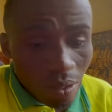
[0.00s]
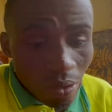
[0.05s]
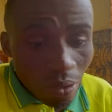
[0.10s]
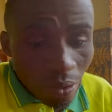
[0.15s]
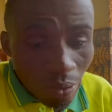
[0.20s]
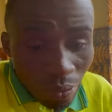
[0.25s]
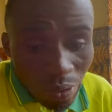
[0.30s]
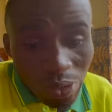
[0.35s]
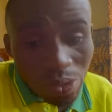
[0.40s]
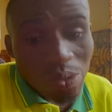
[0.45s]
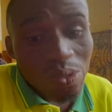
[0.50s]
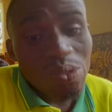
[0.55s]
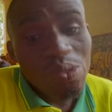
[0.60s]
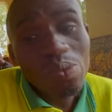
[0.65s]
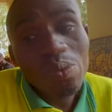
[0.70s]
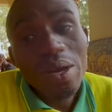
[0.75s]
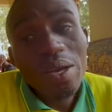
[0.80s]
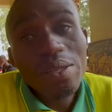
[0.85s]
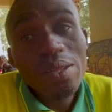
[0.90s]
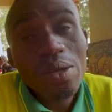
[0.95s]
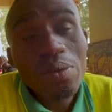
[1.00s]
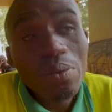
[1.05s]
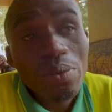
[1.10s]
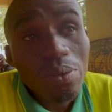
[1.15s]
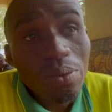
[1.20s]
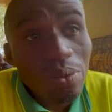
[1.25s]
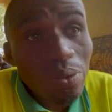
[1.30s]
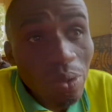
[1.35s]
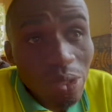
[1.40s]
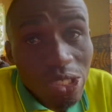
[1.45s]
reasons why they
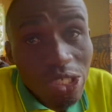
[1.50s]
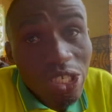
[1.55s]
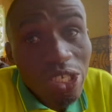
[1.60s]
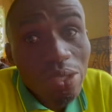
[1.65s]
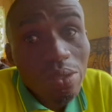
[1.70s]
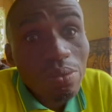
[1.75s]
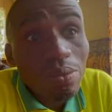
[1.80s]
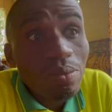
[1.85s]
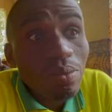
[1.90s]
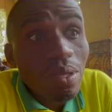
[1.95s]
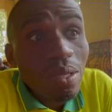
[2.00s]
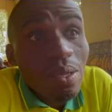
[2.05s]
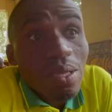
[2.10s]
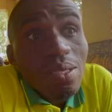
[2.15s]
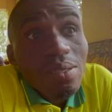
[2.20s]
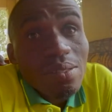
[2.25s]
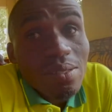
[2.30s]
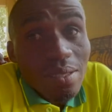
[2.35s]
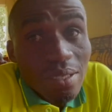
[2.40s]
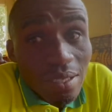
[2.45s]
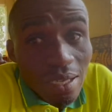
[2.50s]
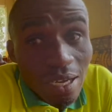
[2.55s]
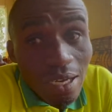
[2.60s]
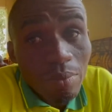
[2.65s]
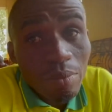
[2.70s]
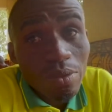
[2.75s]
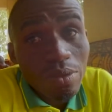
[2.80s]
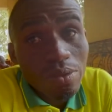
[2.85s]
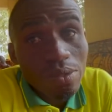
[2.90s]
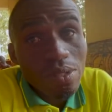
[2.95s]
would not kill these three
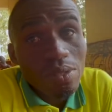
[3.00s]
animals,